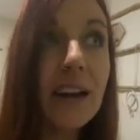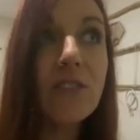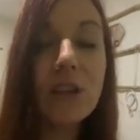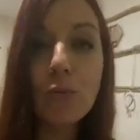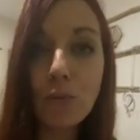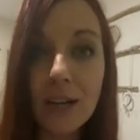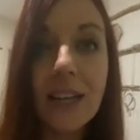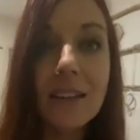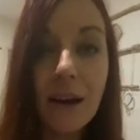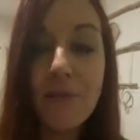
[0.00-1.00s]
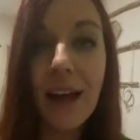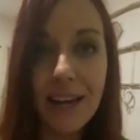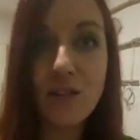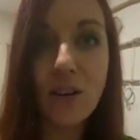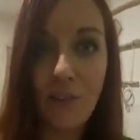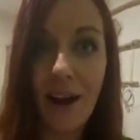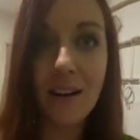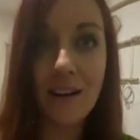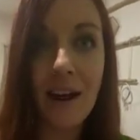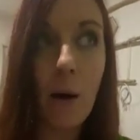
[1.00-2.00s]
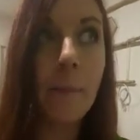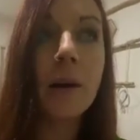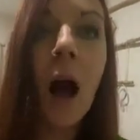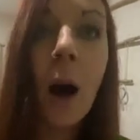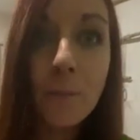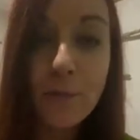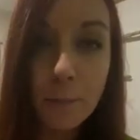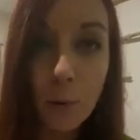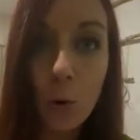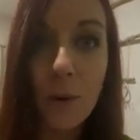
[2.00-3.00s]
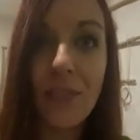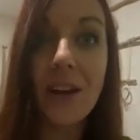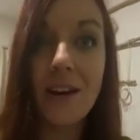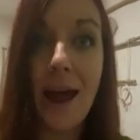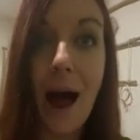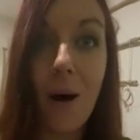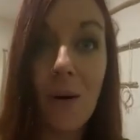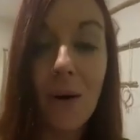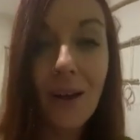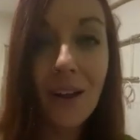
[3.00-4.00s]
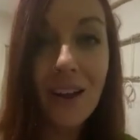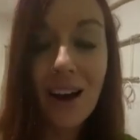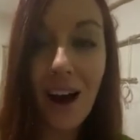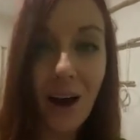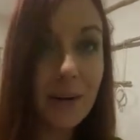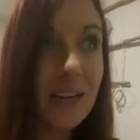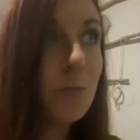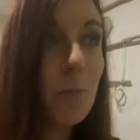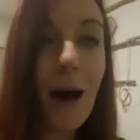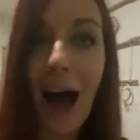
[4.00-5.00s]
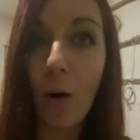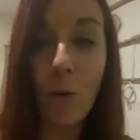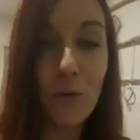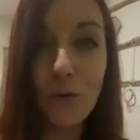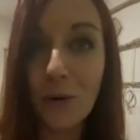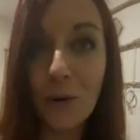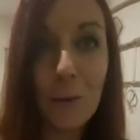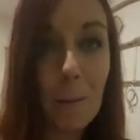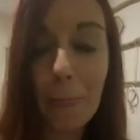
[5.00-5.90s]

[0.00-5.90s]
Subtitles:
I actually really love the energy of anger now. I'm comfortable with it now. It's powerful.